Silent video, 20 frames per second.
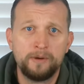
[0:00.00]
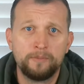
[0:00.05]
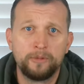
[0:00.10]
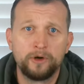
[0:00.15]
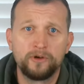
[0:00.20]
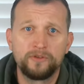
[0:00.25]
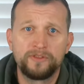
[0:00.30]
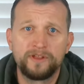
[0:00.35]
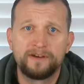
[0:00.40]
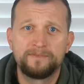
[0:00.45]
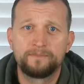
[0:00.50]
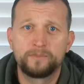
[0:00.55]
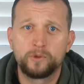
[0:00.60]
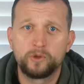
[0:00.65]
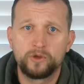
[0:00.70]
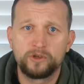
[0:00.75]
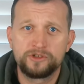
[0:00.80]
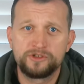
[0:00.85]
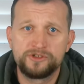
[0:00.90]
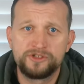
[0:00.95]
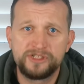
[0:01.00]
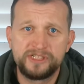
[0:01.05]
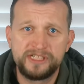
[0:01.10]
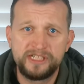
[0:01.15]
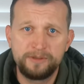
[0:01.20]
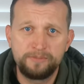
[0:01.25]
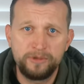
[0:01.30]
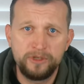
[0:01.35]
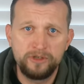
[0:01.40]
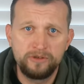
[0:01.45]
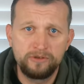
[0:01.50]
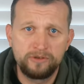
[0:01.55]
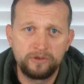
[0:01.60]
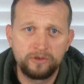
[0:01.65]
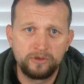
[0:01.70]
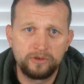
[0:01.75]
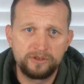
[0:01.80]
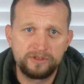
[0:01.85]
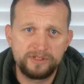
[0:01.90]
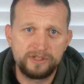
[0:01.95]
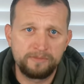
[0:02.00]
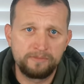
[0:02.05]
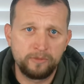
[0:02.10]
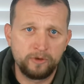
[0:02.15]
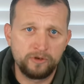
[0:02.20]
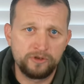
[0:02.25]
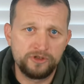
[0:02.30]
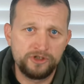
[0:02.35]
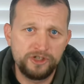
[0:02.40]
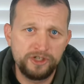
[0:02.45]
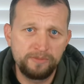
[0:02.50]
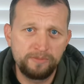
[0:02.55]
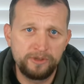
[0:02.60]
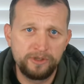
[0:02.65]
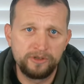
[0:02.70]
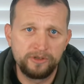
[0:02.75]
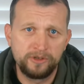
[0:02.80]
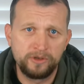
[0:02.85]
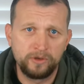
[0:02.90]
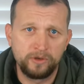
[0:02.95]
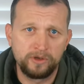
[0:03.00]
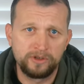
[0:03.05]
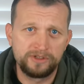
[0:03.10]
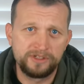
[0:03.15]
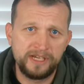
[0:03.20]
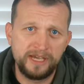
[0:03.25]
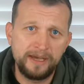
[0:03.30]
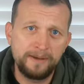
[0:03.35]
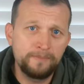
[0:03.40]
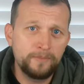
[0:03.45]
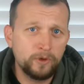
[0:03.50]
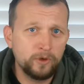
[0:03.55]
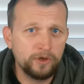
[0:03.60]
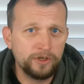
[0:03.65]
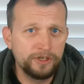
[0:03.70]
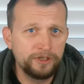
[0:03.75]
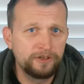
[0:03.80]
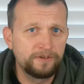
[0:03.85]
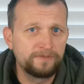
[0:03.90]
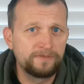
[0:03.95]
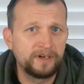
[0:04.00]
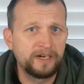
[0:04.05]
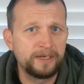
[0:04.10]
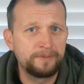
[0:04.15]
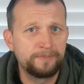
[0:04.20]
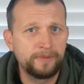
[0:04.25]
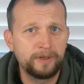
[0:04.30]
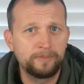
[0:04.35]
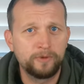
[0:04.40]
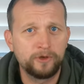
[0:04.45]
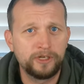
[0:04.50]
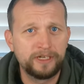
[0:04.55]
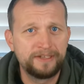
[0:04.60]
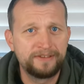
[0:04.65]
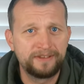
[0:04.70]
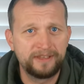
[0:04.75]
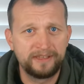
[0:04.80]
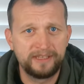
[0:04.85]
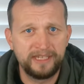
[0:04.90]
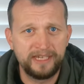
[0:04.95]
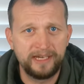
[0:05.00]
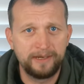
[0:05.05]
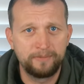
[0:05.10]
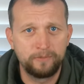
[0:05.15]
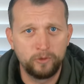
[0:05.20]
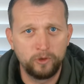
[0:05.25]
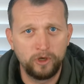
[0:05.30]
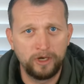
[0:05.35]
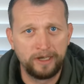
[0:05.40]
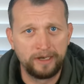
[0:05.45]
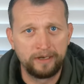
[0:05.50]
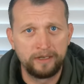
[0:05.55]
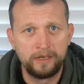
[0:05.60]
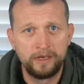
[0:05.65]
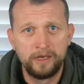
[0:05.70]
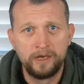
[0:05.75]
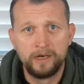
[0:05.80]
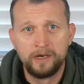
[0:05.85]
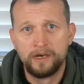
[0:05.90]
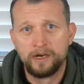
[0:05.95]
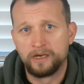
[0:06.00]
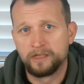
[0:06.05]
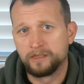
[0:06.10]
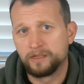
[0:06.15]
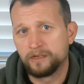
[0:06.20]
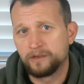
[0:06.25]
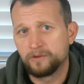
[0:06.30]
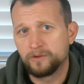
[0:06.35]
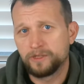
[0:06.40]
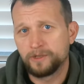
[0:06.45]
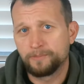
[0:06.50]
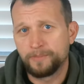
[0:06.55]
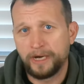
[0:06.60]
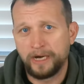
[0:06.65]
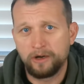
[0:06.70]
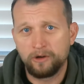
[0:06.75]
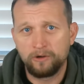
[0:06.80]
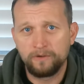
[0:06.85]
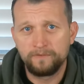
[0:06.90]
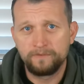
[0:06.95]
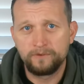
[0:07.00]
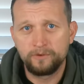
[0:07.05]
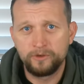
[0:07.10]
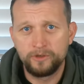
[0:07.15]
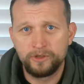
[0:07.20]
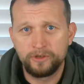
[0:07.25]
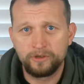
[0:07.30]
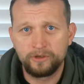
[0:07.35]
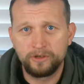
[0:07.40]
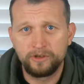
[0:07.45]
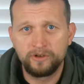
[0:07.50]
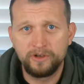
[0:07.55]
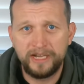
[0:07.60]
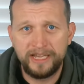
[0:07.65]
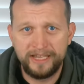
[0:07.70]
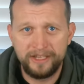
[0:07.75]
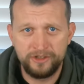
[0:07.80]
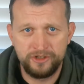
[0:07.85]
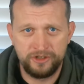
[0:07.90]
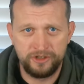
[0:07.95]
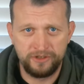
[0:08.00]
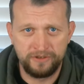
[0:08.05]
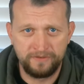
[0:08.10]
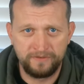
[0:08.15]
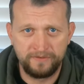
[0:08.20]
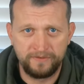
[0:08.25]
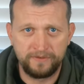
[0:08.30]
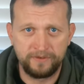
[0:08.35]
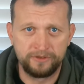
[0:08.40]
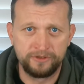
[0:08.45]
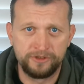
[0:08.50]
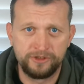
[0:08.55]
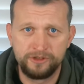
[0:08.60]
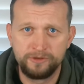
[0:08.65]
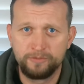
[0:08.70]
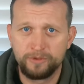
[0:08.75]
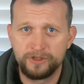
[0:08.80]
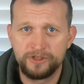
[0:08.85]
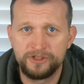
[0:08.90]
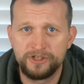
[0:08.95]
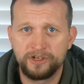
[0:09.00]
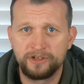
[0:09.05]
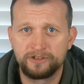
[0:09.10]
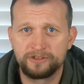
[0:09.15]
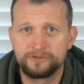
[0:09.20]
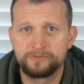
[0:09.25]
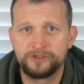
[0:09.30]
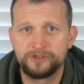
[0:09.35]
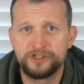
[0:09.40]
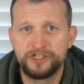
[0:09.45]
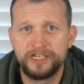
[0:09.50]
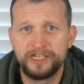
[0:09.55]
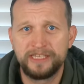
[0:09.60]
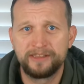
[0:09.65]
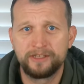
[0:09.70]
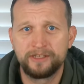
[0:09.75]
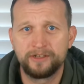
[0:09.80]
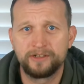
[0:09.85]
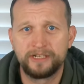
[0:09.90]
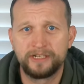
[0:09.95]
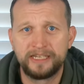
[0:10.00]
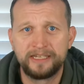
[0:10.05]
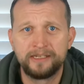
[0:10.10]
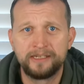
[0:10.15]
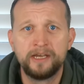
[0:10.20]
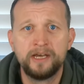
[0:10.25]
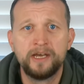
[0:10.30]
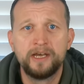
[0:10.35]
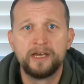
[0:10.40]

Both have more CPU cores and more GPU cores and more unified memory than the M1. Along with a powerful neural engine for supercharged machine learning